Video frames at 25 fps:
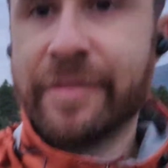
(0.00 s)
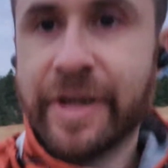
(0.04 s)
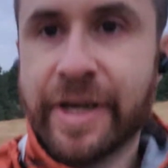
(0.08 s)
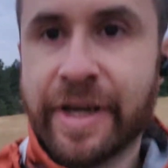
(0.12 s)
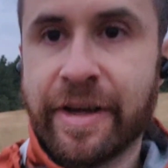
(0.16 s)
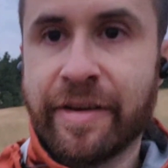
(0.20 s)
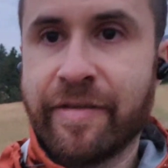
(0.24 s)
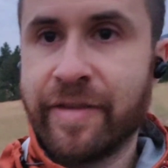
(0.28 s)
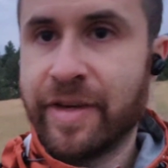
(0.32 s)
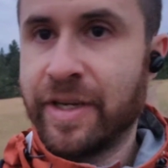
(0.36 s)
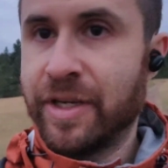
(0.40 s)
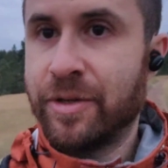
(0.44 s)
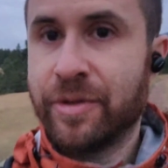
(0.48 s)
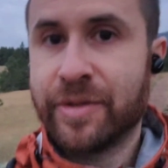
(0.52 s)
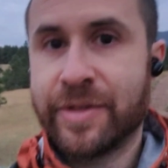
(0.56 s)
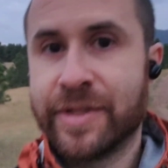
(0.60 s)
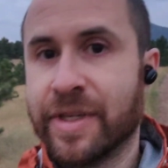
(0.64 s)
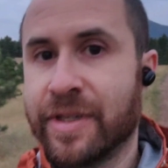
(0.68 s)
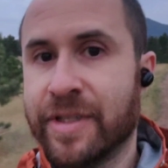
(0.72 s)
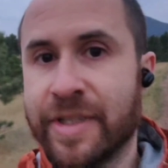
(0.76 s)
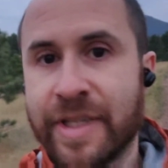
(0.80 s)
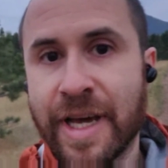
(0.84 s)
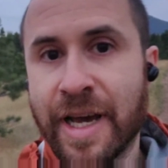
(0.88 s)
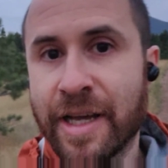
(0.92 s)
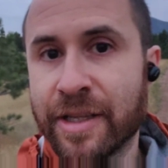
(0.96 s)
revenues
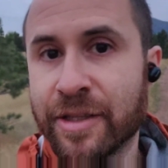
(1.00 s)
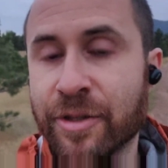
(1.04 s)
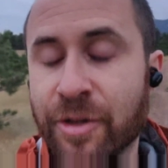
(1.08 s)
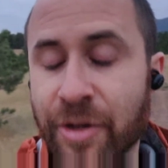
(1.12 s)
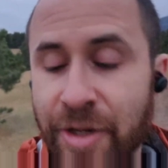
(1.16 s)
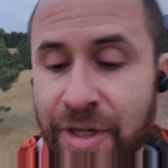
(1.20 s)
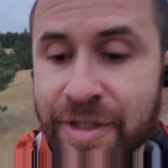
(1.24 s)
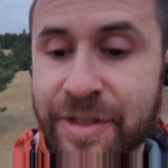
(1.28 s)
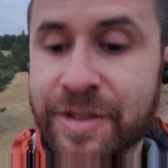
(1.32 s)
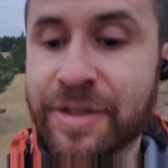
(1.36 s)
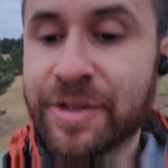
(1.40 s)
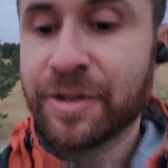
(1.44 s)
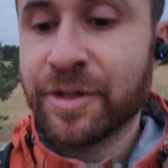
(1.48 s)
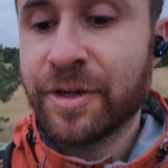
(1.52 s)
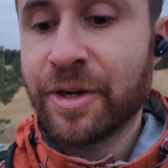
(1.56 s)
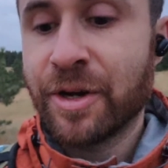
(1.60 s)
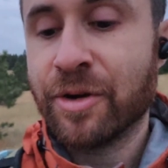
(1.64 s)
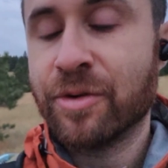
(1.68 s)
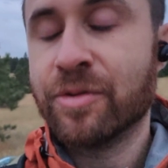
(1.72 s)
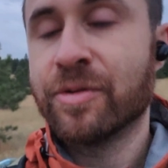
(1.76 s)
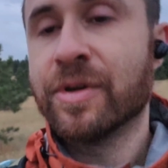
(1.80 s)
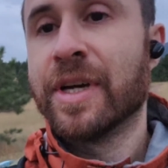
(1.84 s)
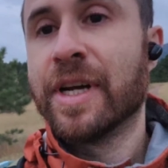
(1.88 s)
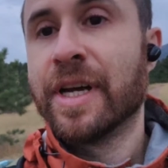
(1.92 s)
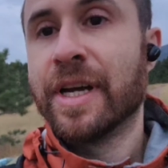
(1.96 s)
are not going to
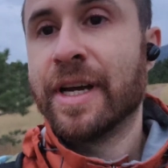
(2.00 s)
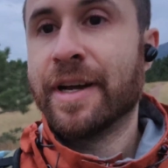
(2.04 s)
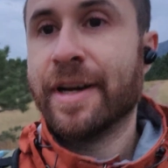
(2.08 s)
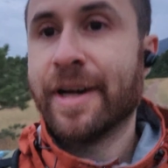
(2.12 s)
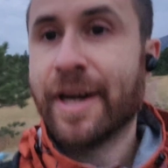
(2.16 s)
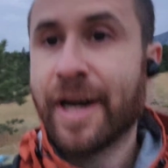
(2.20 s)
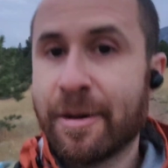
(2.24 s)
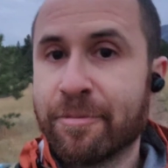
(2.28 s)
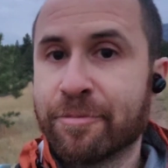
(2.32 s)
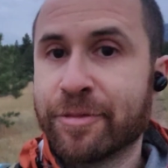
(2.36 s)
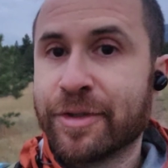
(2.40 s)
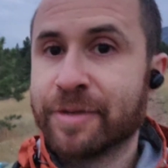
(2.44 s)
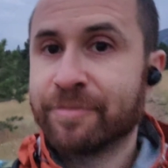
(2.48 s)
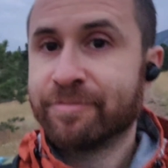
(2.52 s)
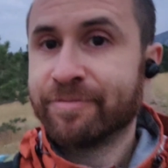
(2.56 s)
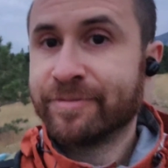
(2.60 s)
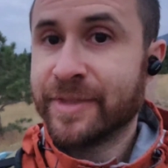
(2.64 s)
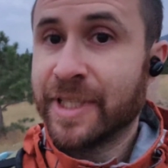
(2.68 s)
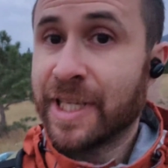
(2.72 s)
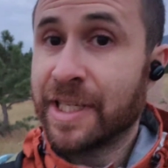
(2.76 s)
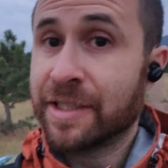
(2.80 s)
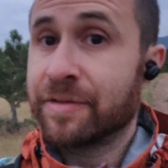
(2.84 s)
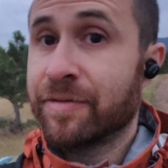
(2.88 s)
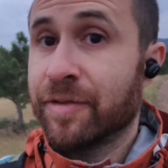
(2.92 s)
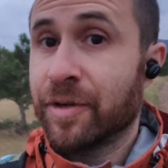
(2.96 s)
go up,
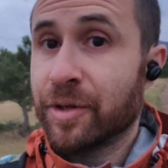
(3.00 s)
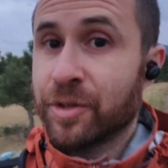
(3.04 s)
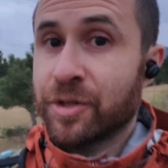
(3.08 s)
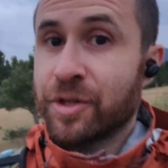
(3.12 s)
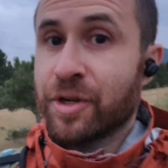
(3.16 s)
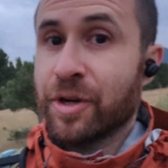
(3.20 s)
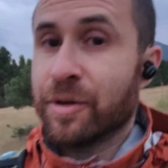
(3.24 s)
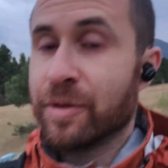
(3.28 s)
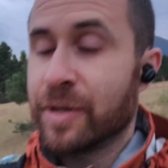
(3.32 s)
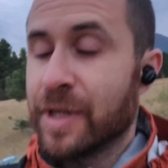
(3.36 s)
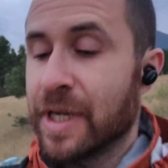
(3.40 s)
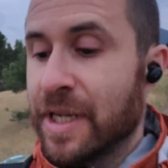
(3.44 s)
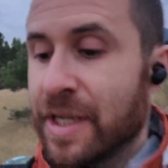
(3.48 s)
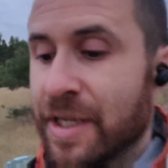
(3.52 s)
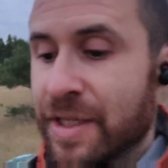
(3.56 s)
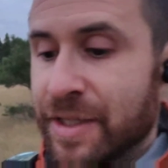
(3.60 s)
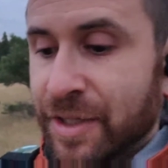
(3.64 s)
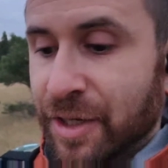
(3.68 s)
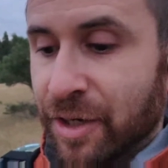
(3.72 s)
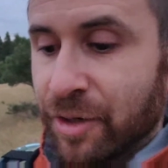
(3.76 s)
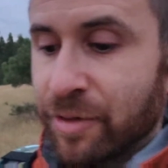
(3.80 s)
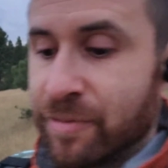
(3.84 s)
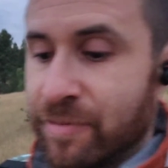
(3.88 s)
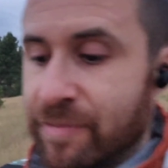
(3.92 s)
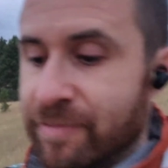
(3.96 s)
that's for sure.
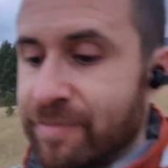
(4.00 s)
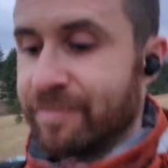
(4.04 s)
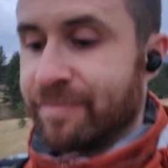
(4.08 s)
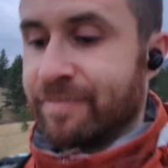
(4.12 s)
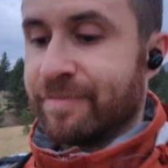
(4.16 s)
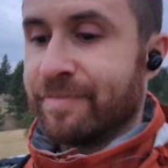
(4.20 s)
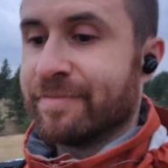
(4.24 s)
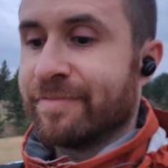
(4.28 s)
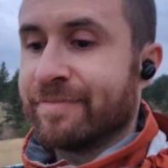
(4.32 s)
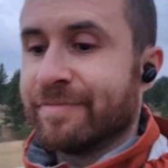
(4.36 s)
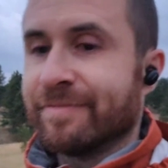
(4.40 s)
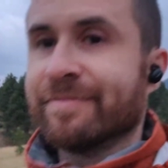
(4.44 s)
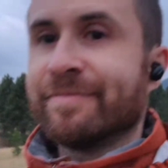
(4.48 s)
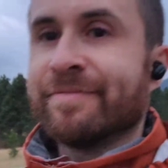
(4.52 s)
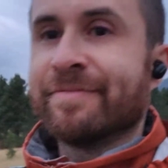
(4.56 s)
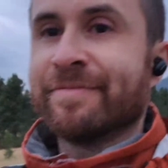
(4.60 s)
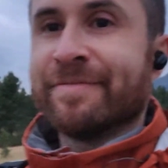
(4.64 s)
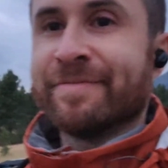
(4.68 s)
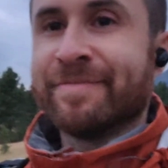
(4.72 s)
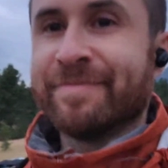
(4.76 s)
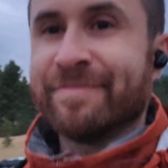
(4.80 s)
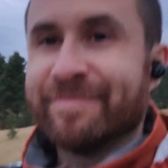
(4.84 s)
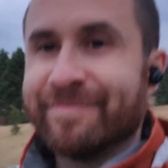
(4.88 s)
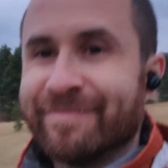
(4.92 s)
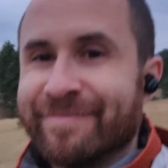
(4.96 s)
So
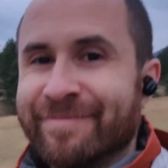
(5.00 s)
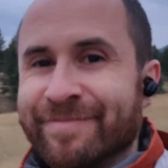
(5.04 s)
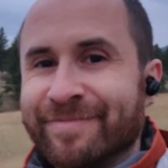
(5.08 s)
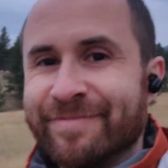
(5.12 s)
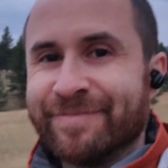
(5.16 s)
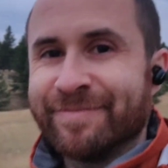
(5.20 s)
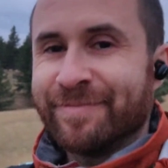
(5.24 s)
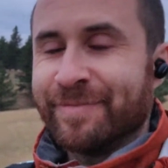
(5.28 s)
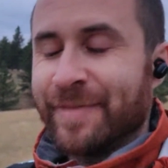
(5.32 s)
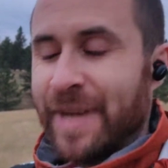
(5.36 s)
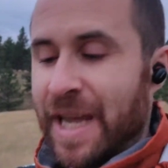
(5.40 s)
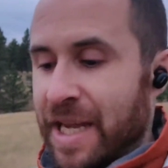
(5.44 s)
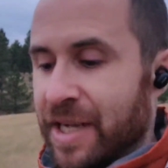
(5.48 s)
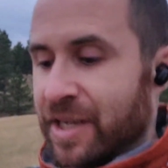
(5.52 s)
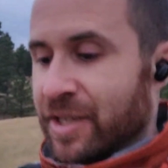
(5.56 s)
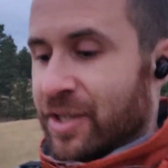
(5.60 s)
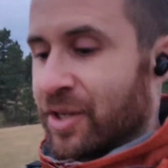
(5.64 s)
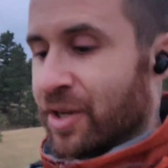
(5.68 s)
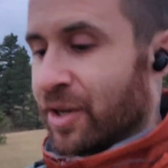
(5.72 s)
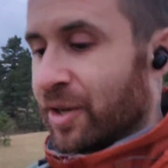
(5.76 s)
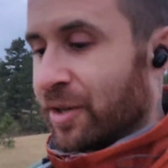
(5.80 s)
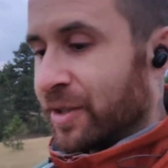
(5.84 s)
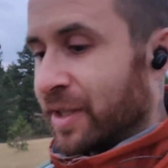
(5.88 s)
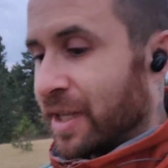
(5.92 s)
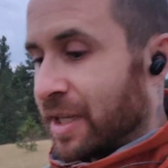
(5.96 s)
make
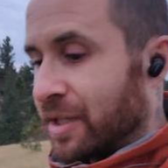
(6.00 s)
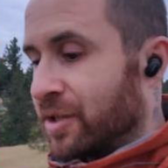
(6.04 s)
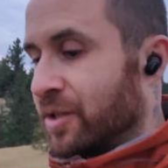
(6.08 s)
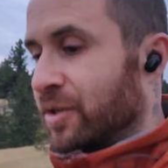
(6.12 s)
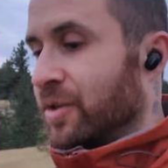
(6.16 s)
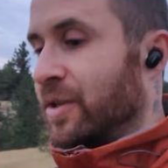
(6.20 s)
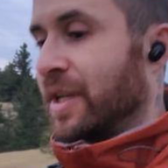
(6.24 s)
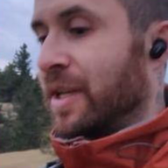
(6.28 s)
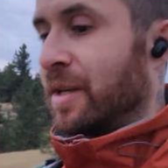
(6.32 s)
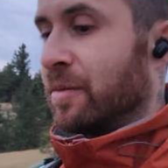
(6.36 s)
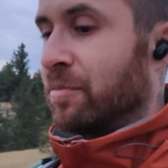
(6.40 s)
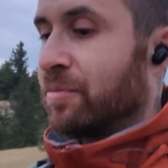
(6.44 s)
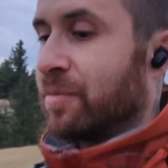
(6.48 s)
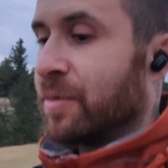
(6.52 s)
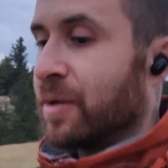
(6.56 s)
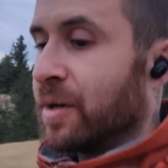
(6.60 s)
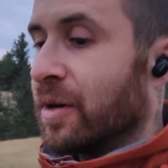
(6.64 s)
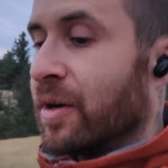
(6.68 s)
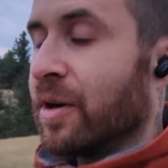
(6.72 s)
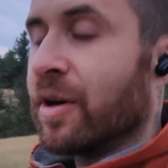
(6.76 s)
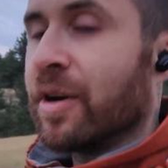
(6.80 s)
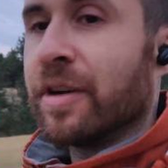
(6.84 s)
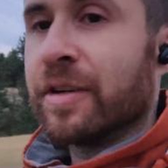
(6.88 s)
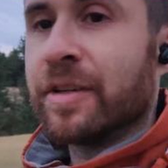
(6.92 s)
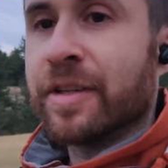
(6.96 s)
sure that you
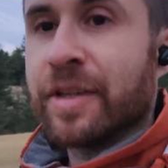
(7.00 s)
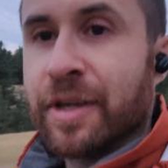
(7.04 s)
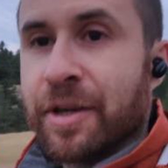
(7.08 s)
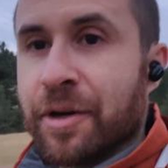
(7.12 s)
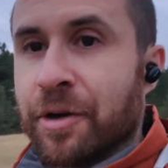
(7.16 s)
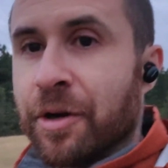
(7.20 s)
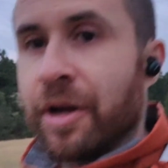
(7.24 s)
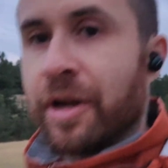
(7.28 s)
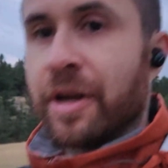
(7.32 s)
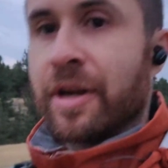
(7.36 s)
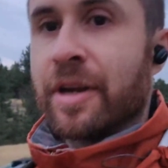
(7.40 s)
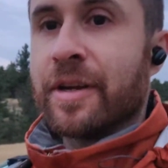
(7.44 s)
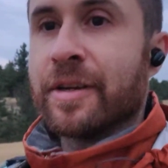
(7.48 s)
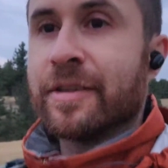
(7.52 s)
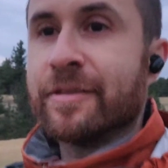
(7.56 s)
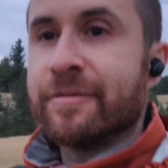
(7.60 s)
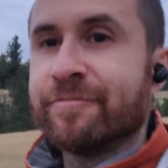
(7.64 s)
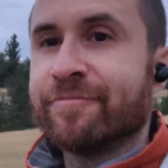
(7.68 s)
keep on going.